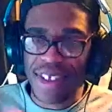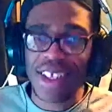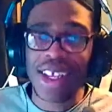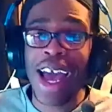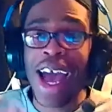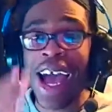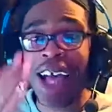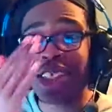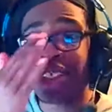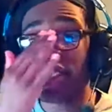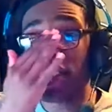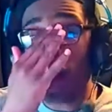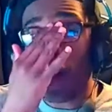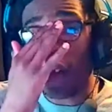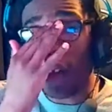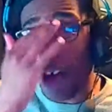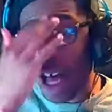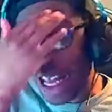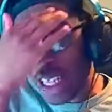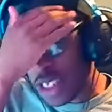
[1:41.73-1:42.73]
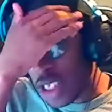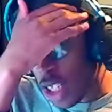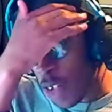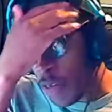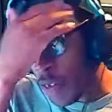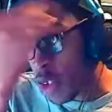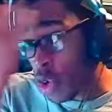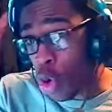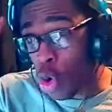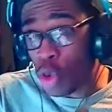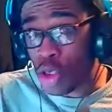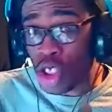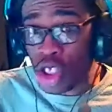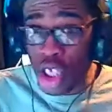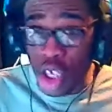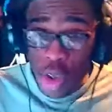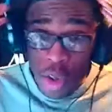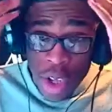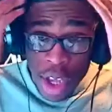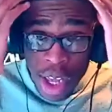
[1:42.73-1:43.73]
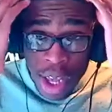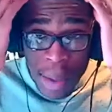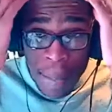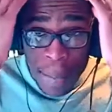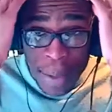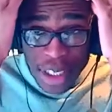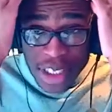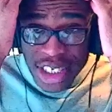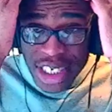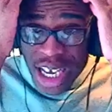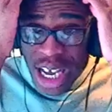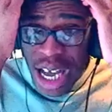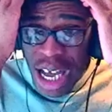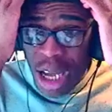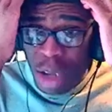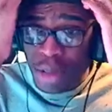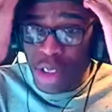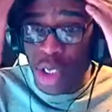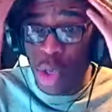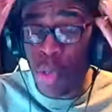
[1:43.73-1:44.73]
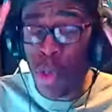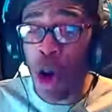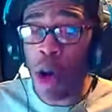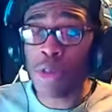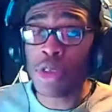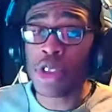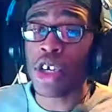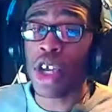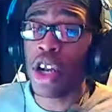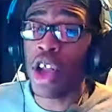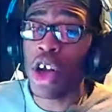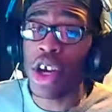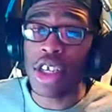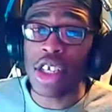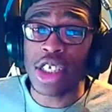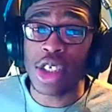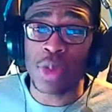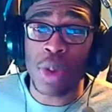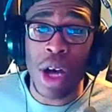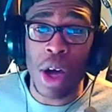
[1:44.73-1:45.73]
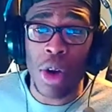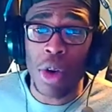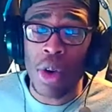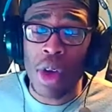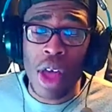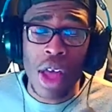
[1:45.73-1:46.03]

hats off, and also big shout out to Worlds Collide as well.